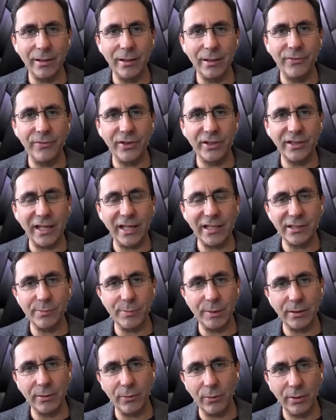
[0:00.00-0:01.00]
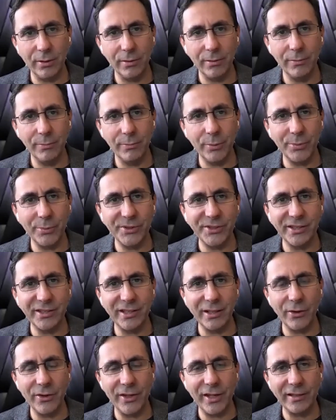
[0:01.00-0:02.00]
advertisement or
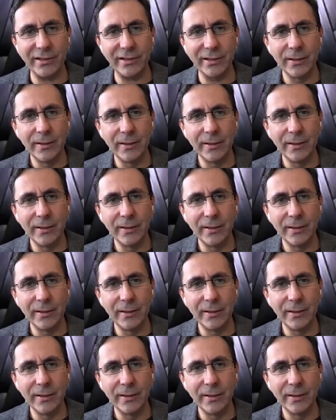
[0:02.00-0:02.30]
publicity on that.